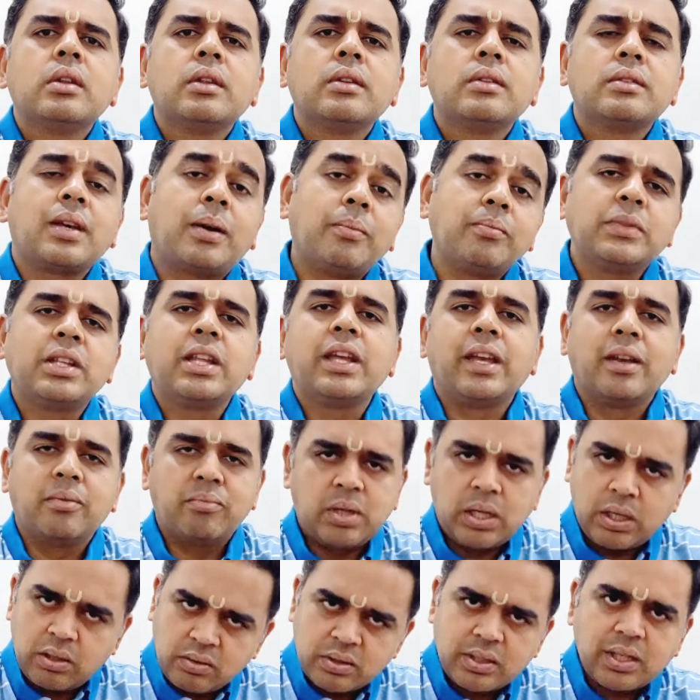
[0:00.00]
something,
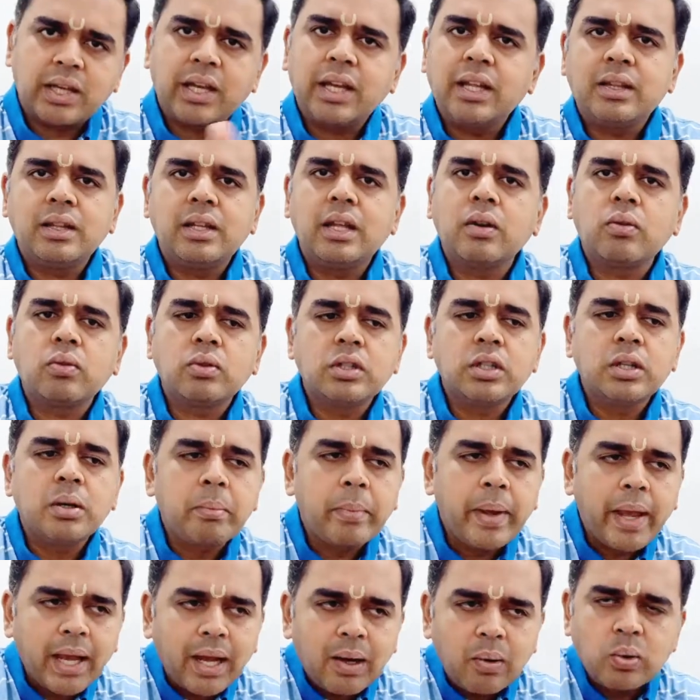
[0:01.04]
because again they couldn't
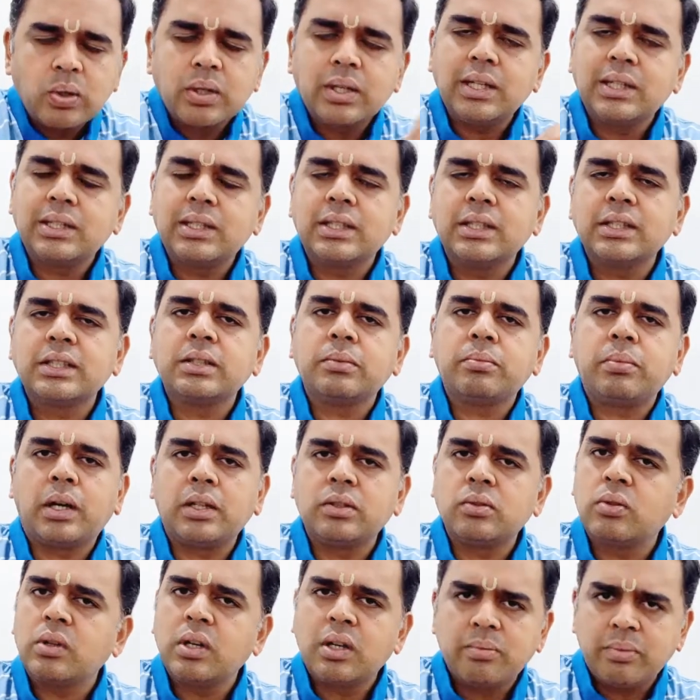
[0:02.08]
make out that it is a
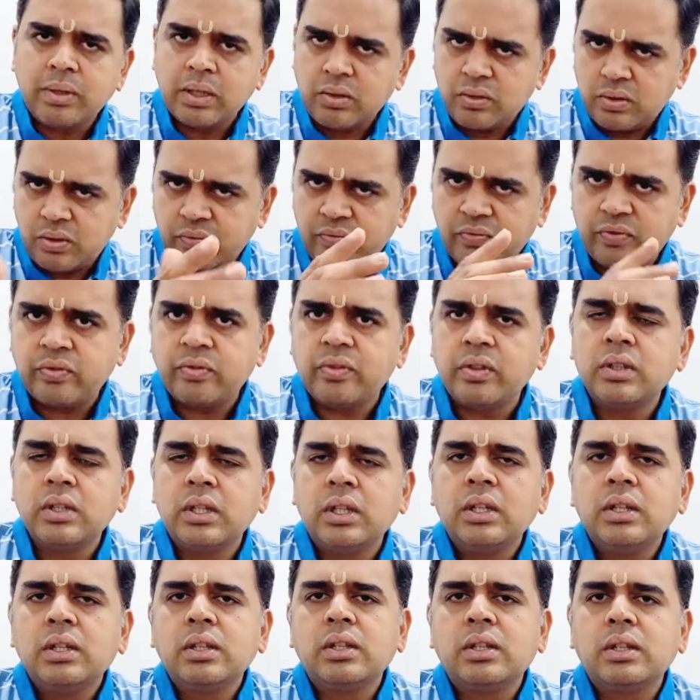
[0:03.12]
Paduka because of
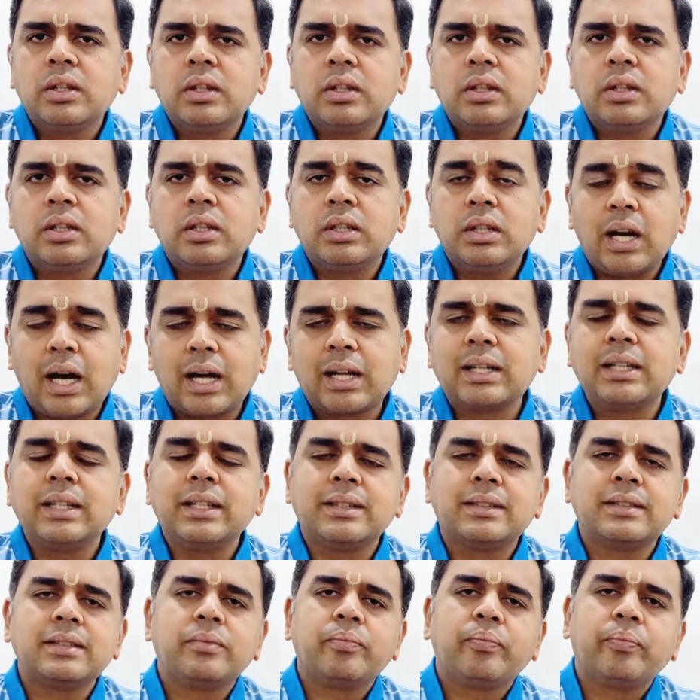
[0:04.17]
the
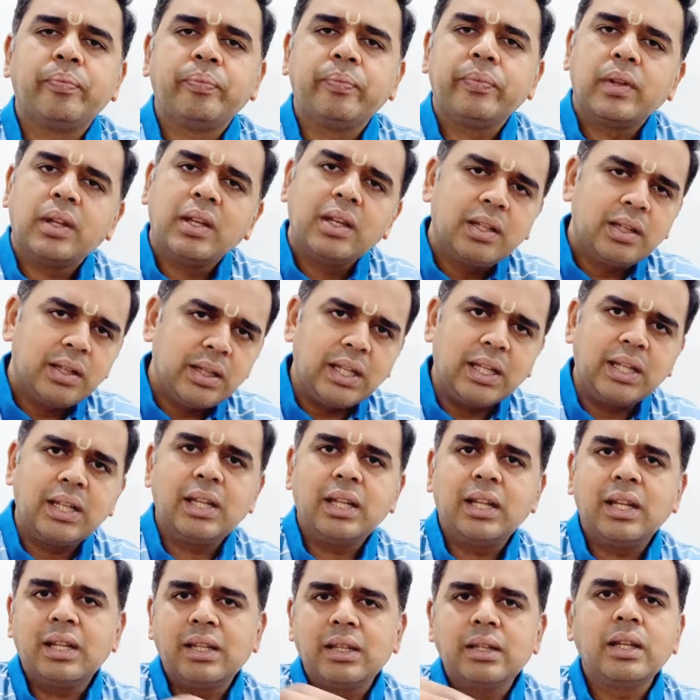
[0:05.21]
darkness.
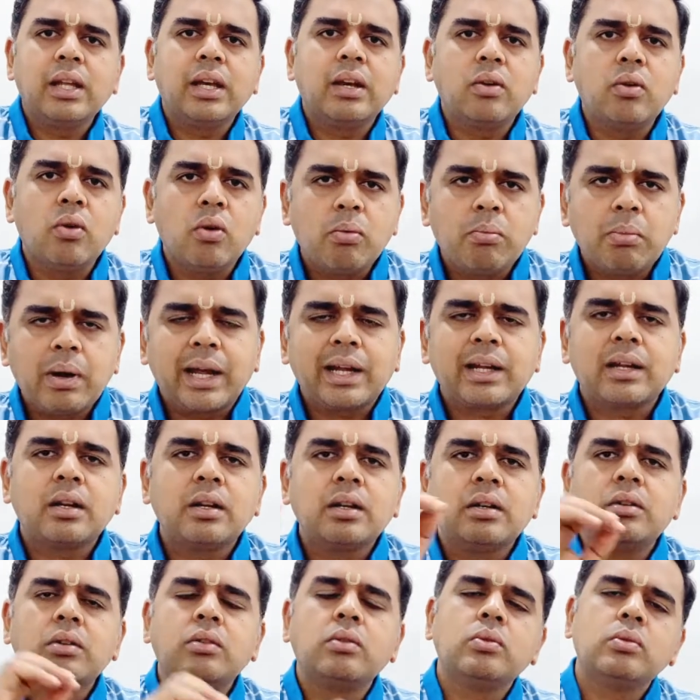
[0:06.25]
Then they go back
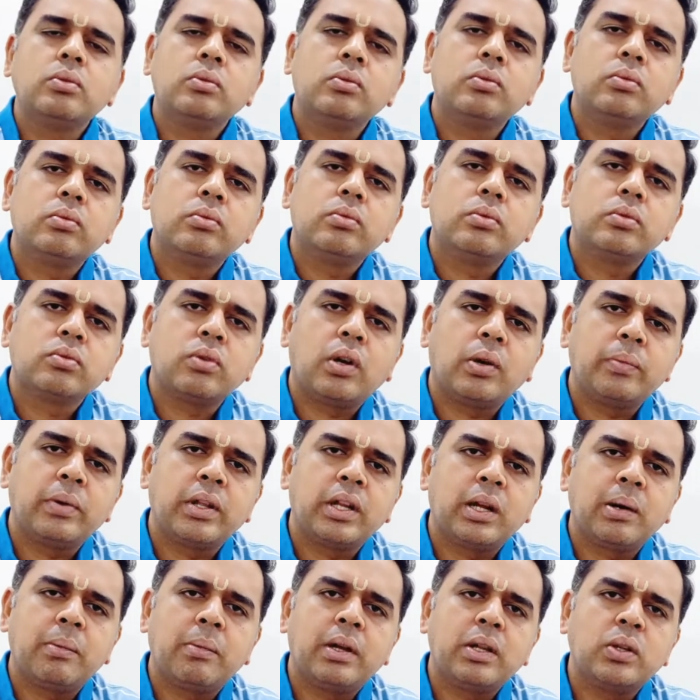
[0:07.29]
to Swami
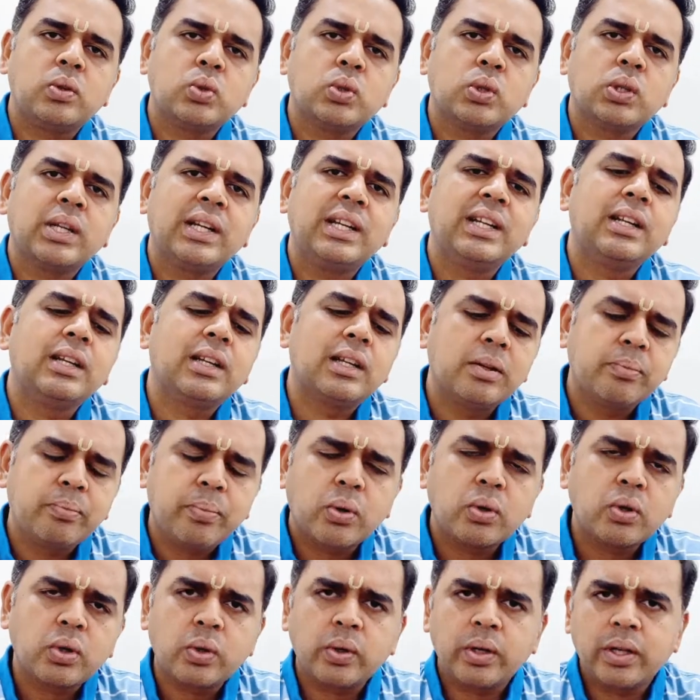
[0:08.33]
Ramanuja and
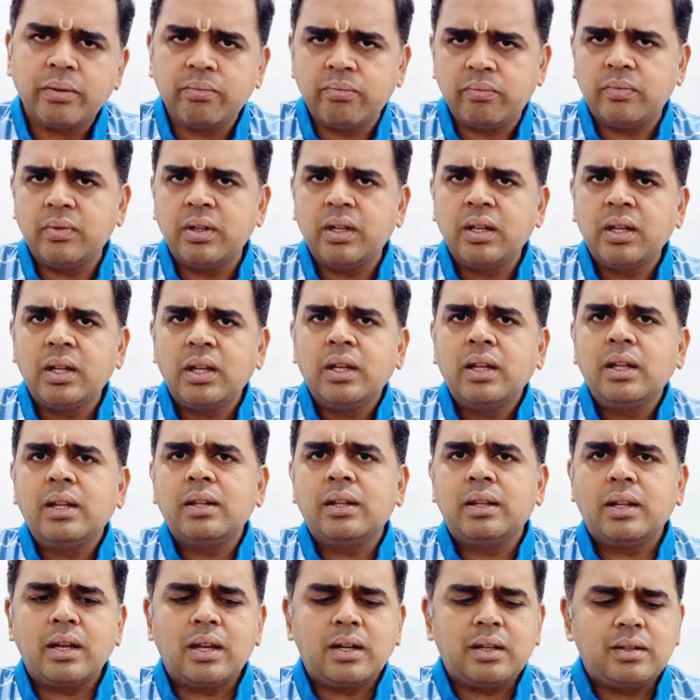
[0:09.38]
report to him
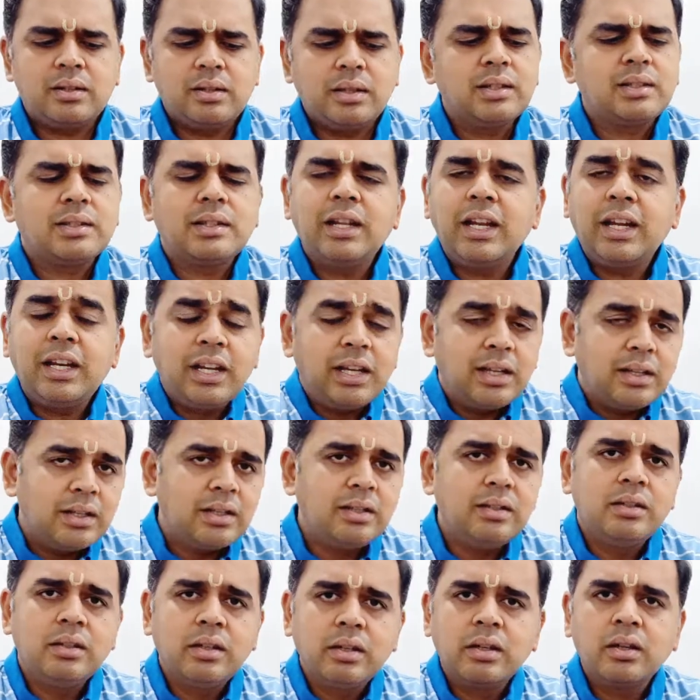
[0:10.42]
that this lady
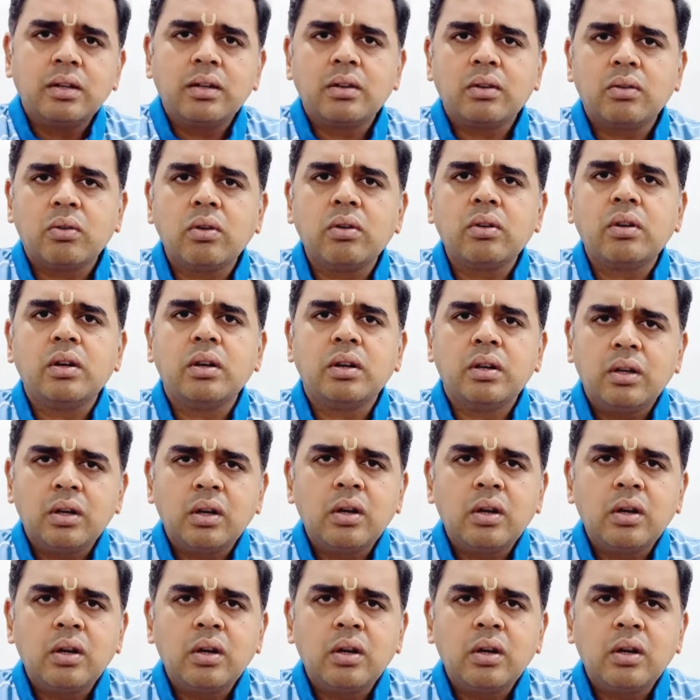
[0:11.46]
did cook